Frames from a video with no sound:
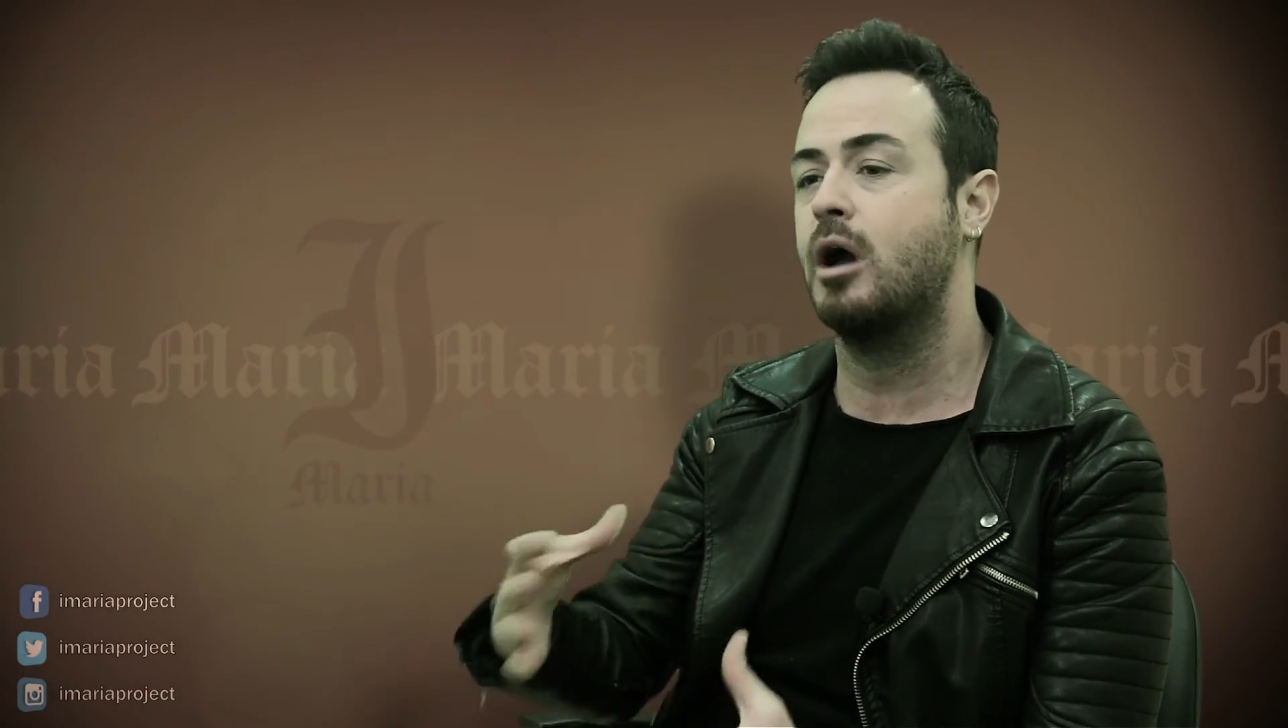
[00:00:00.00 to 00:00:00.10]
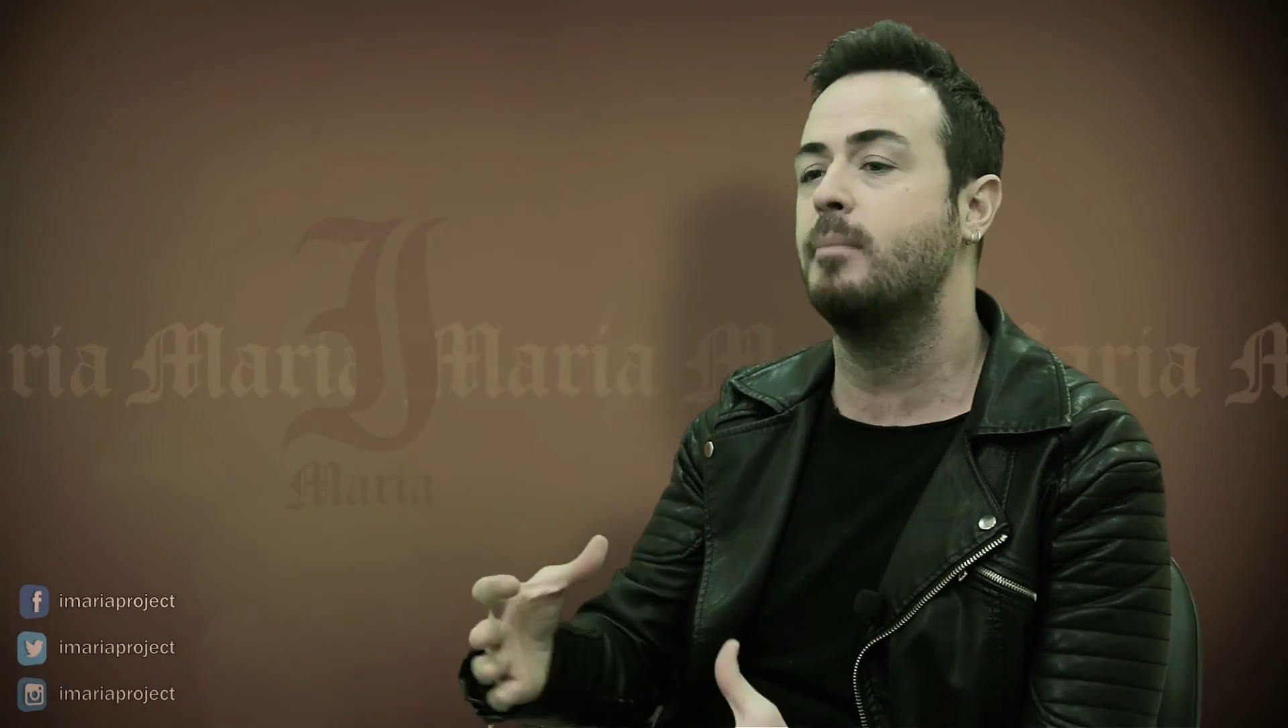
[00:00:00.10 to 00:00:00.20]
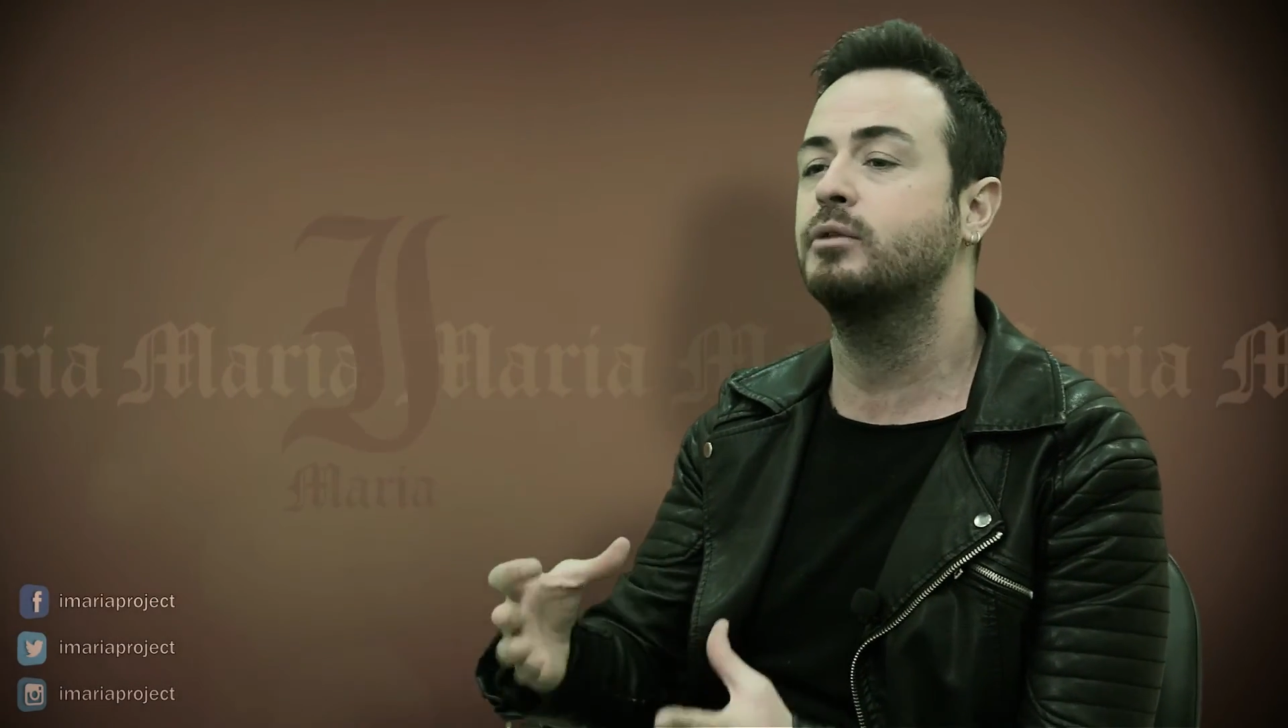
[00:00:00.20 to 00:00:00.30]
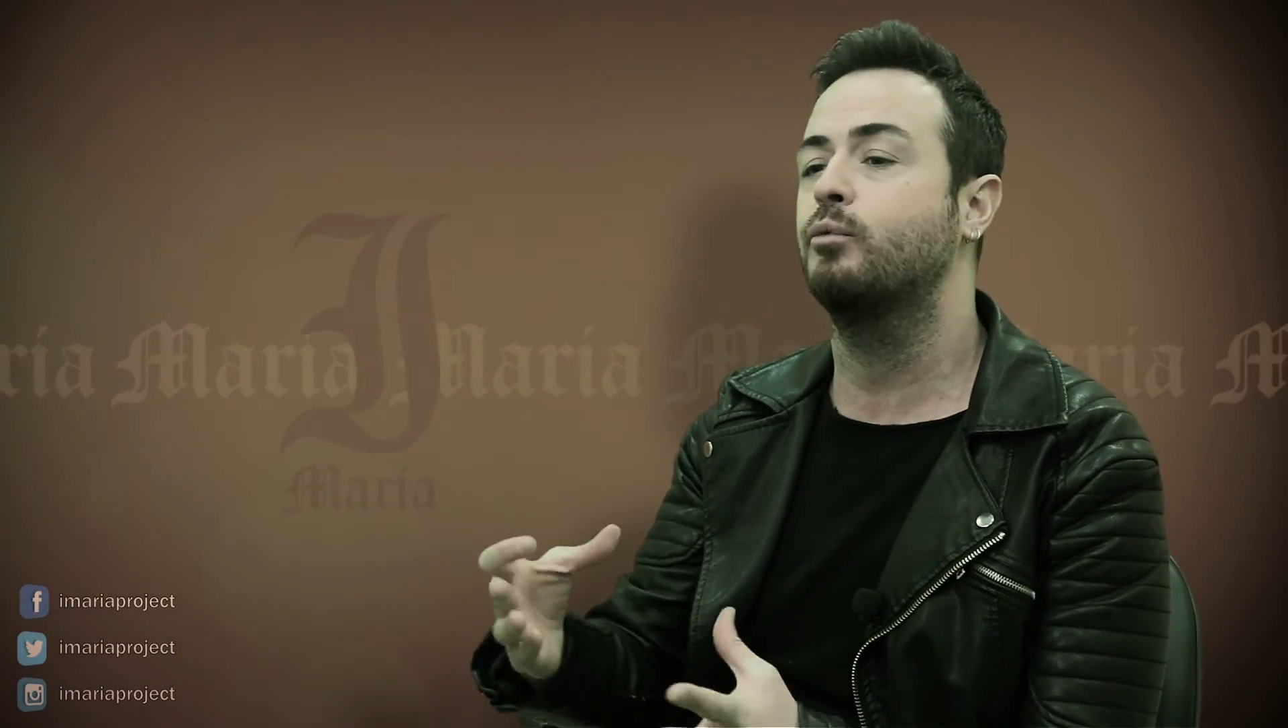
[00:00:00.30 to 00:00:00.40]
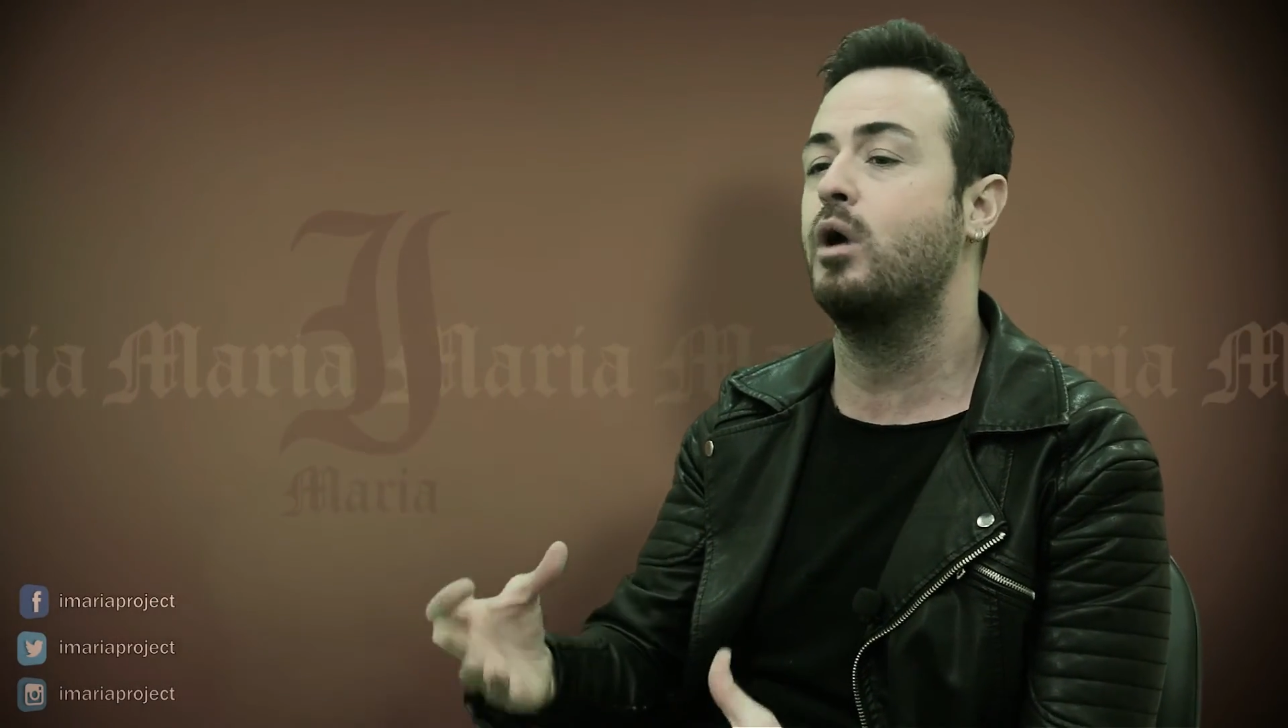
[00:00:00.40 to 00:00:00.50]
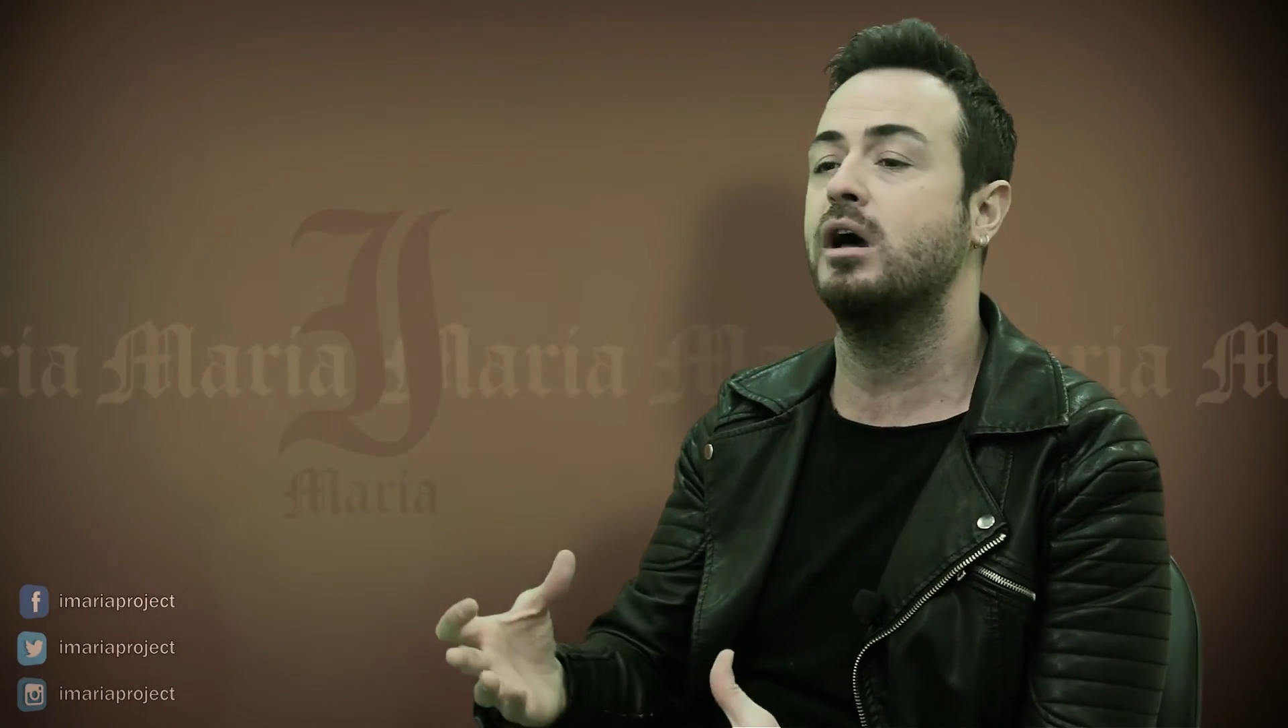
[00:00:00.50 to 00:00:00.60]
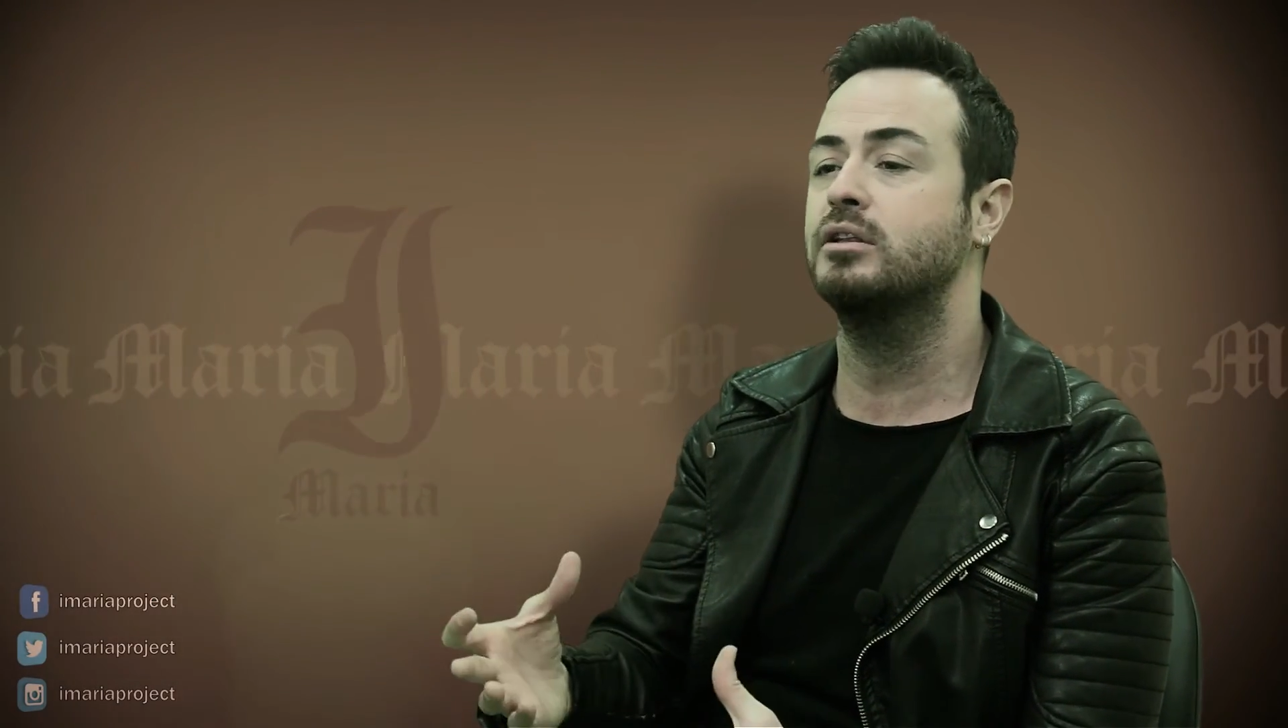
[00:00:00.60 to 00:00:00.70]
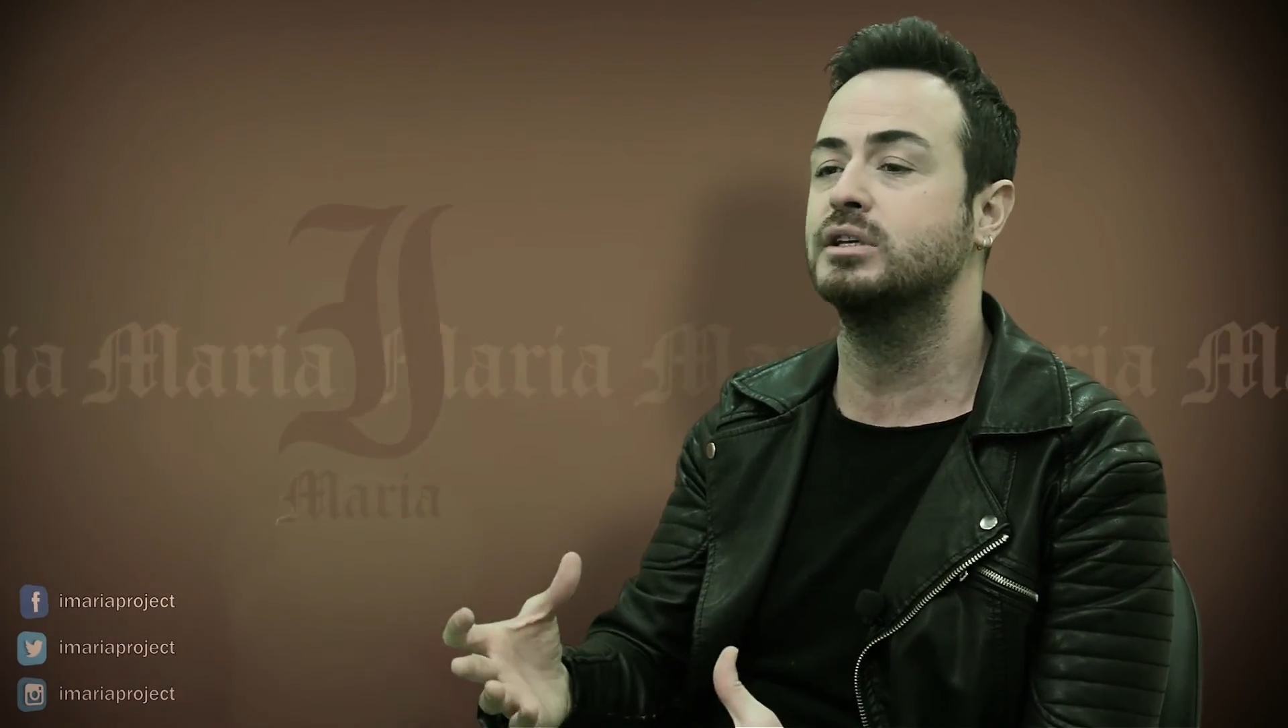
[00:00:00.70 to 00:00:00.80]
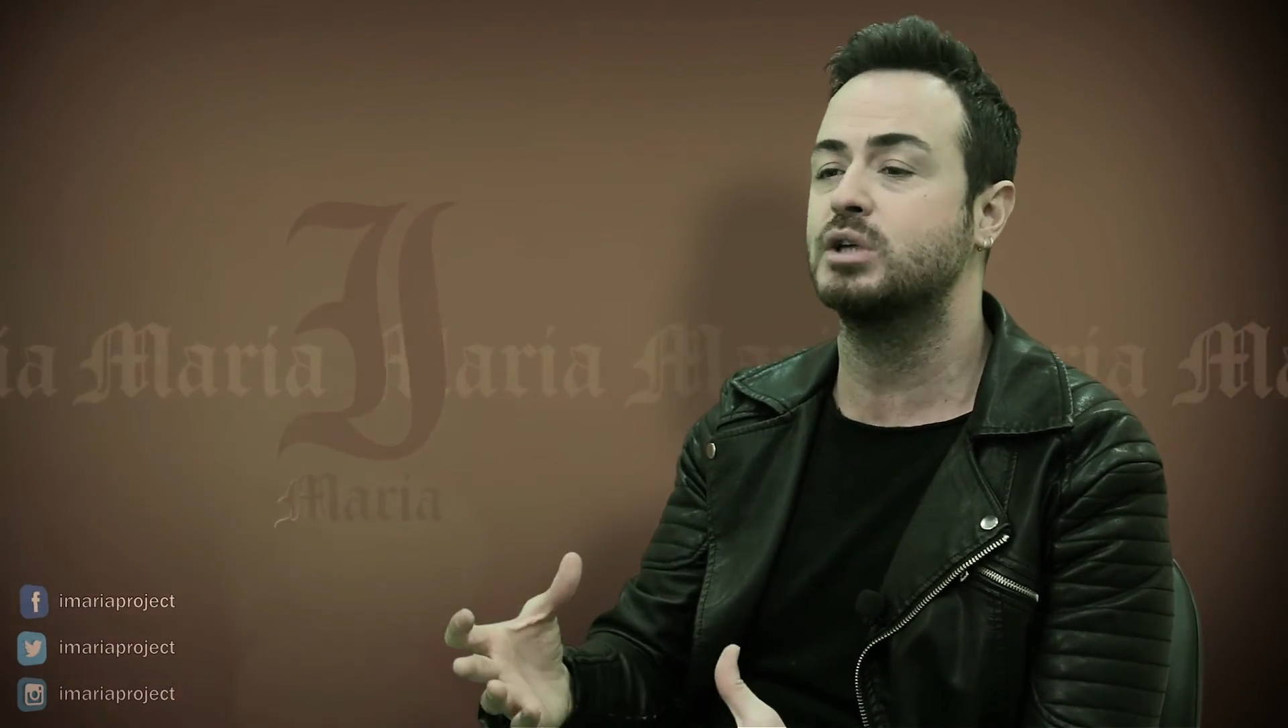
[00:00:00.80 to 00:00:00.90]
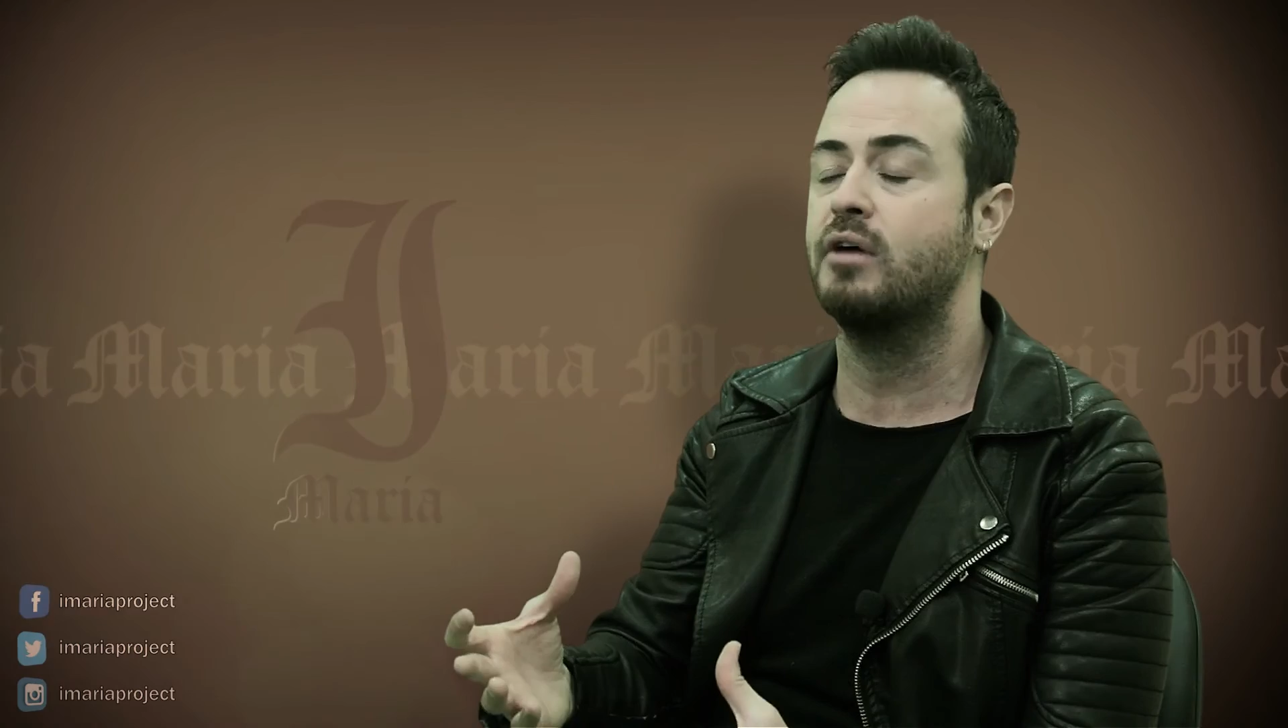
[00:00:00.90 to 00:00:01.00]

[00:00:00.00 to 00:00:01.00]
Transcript: common values